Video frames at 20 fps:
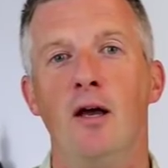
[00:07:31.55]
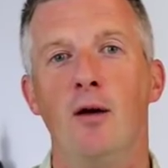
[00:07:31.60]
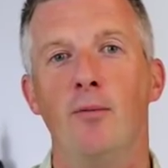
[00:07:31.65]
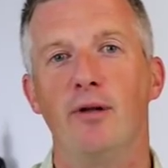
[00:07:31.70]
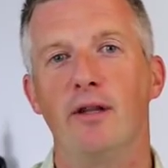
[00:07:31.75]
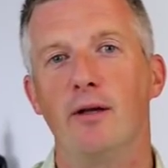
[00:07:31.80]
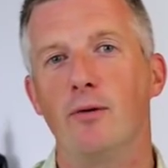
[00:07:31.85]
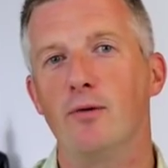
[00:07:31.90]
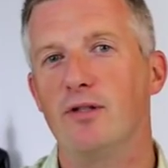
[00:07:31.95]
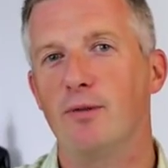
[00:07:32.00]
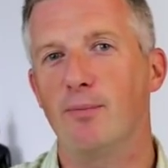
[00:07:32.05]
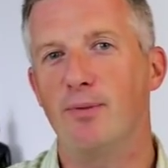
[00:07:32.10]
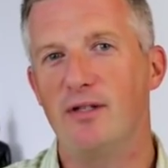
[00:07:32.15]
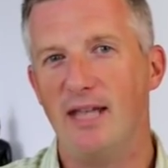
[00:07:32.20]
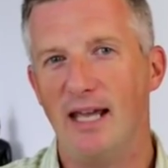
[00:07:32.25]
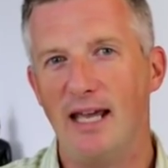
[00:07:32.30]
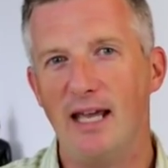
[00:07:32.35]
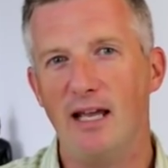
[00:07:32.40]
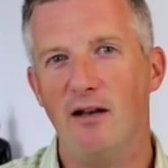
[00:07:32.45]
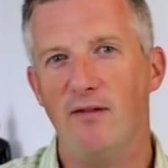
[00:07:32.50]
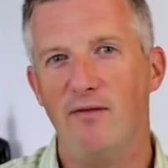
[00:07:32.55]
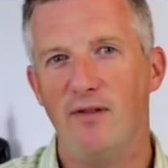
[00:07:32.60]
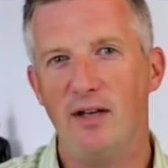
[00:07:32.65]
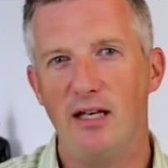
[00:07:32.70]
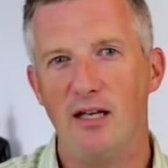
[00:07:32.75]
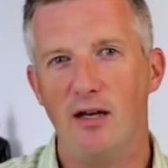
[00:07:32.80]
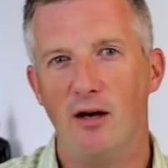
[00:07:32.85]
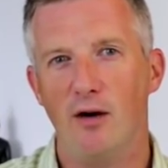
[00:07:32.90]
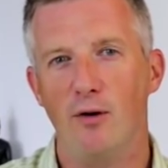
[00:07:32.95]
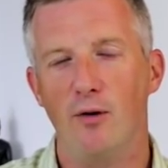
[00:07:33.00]
but there was a particular
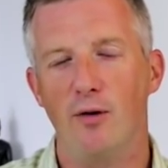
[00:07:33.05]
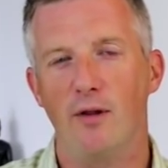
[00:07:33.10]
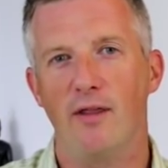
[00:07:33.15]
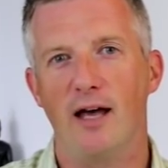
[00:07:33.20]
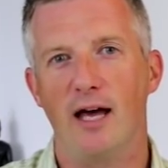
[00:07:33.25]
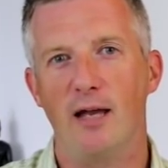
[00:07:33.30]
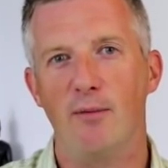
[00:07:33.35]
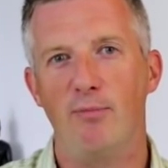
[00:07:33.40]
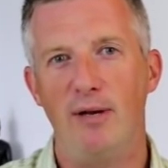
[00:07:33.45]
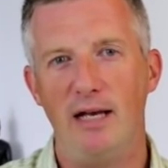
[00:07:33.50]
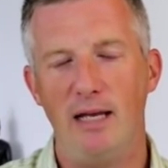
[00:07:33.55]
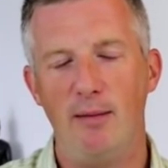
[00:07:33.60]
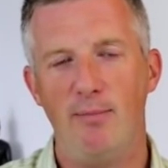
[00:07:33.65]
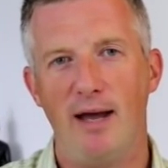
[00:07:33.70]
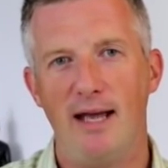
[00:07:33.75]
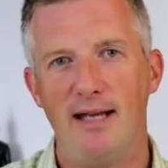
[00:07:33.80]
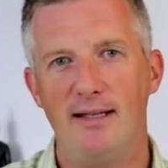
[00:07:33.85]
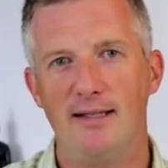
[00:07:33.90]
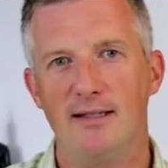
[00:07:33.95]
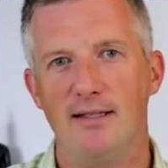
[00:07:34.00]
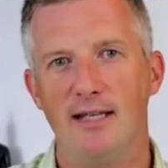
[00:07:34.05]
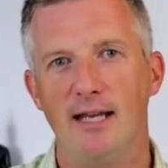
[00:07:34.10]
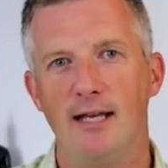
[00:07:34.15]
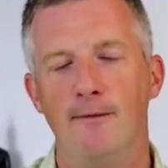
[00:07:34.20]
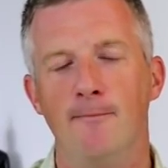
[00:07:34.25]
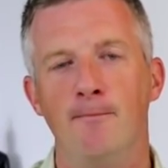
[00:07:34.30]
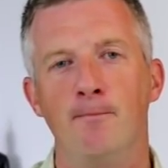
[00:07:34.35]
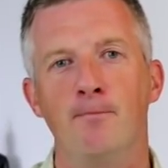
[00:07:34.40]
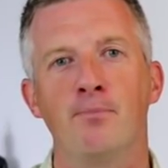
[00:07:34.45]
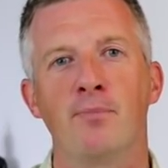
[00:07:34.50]
video that Billy Pate is
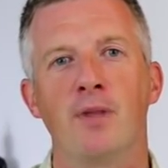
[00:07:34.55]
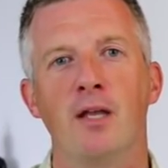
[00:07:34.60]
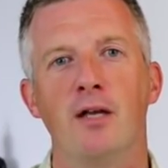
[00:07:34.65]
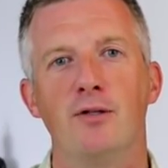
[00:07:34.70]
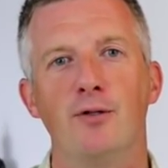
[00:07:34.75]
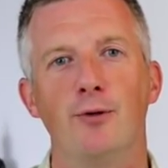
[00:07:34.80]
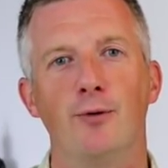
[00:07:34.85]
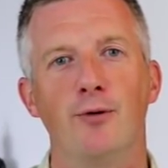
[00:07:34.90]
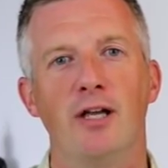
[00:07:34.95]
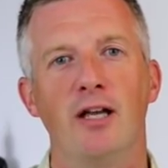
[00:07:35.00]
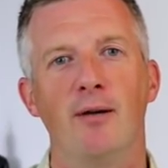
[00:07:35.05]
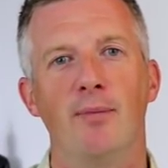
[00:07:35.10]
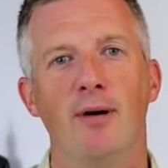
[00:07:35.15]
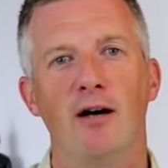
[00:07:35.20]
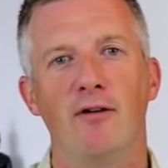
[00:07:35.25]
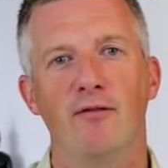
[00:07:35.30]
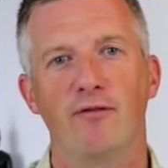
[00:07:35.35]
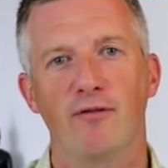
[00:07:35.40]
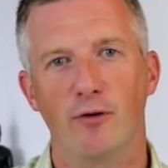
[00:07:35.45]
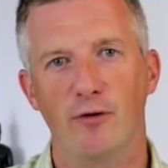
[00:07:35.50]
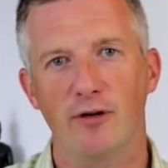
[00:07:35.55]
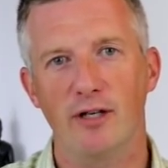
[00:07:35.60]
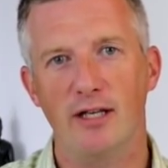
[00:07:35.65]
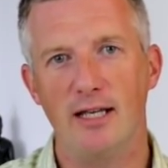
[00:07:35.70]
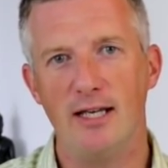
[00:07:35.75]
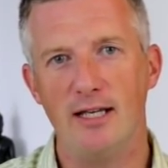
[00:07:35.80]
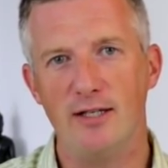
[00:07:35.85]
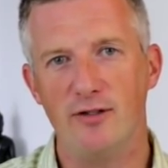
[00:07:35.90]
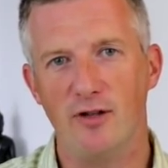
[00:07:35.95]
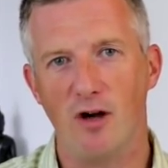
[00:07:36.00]
in talking about Florida
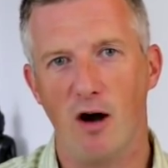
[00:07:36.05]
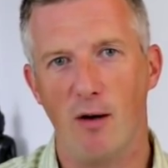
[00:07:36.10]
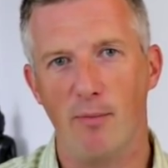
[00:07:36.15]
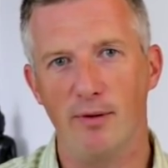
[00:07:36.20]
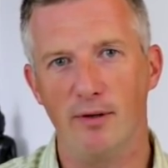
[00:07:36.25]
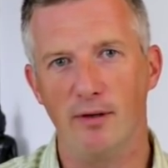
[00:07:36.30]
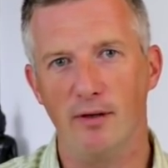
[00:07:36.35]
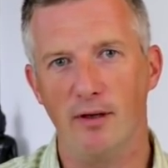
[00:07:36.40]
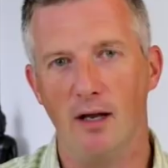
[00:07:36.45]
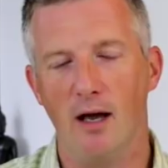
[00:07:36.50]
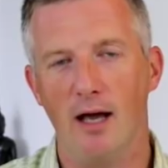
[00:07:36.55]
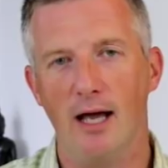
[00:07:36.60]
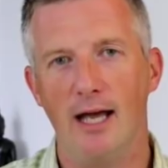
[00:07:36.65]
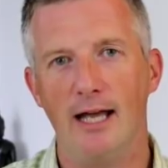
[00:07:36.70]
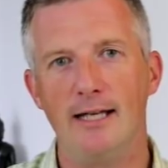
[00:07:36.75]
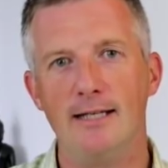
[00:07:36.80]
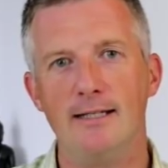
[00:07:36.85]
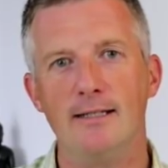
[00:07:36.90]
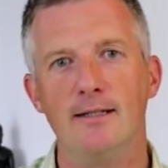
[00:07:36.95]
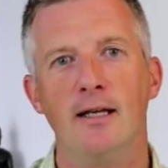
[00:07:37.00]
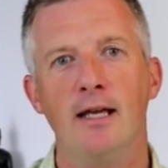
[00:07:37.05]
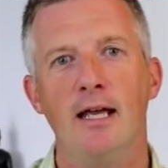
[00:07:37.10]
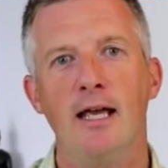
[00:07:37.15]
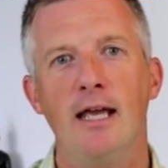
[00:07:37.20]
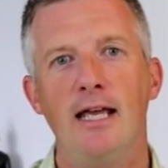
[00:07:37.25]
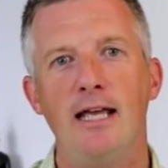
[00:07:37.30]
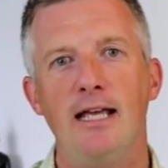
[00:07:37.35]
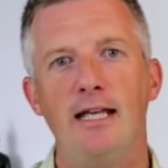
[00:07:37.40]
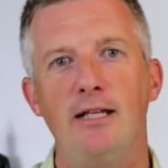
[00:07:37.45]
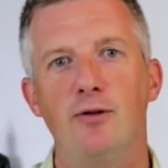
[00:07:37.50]
Keys tarpon, and
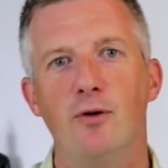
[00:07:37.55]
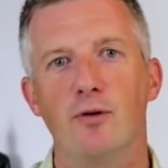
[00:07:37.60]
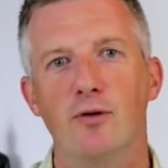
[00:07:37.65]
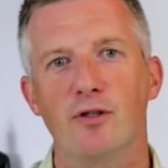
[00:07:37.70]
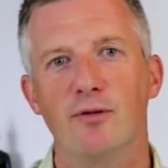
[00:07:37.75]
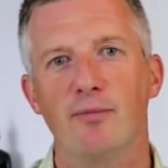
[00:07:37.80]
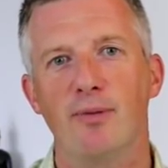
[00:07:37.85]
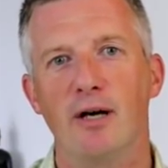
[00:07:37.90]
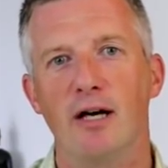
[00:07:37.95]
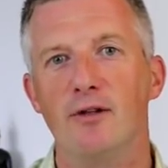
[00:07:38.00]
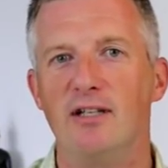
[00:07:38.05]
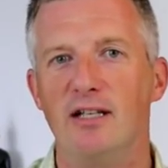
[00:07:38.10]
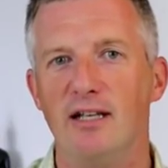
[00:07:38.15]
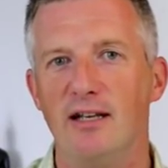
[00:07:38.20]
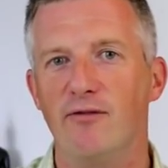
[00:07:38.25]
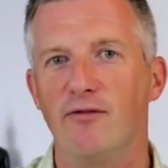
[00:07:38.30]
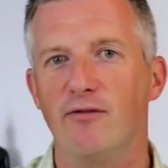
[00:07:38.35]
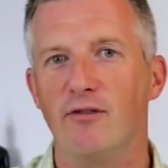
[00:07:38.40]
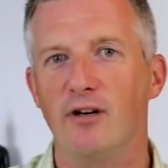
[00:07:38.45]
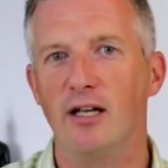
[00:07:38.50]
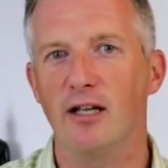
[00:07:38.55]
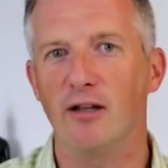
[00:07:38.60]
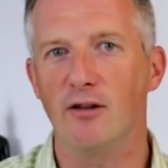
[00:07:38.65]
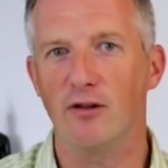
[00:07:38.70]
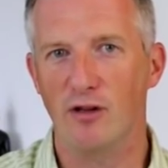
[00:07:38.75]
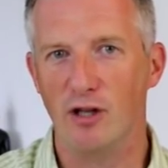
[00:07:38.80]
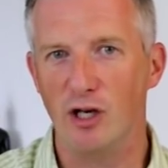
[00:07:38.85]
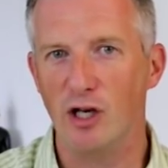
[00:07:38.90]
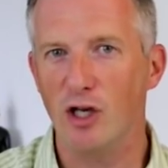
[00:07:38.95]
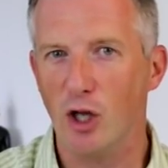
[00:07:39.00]
he talks about
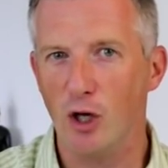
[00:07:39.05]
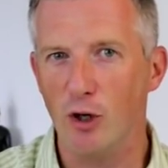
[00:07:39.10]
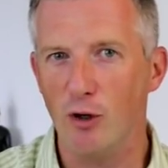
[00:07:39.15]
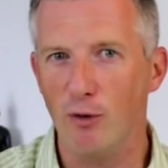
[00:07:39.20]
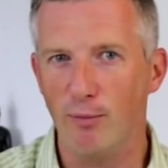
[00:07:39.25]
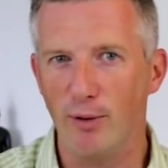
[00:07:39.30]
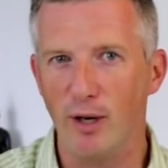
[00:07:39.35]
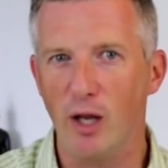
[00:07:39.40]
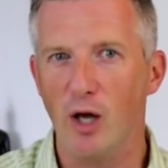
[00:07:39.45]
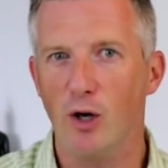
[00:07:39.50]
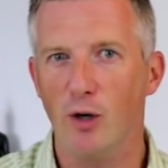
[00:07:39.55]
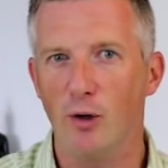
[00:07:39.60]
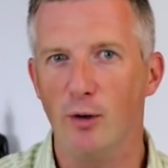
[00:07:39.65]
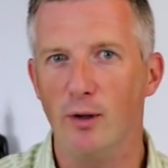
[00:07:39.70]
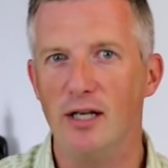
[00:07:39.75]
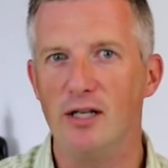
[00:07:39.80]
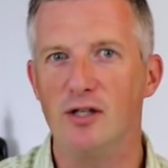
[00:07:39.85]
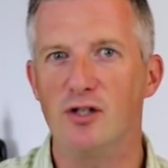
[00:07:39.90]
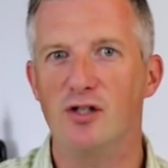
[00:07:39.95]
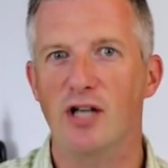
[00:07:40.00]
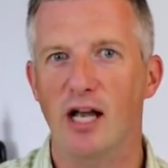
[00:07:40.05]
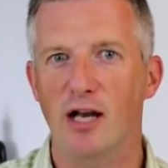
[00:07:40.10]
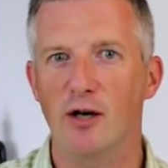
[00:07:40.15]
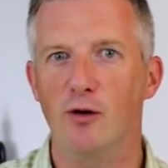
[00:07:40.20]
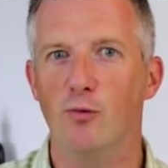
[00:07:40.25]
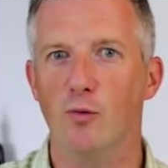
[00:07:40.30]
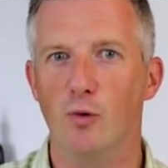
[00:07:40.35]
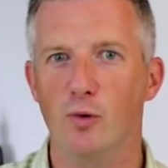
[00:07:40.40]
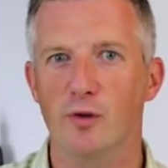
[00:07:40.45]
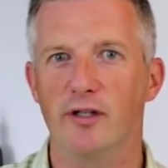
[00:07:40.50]
delivering the low blow in
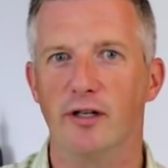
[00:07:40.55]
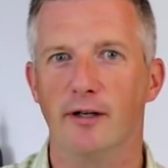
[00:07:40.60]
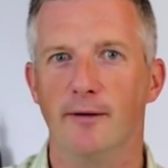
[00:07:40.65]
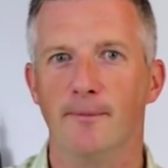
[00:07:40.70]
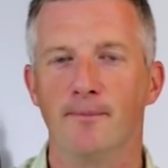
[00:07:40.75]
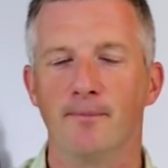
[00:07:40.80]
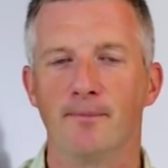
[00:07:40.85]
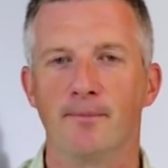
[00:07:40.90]
shallow water.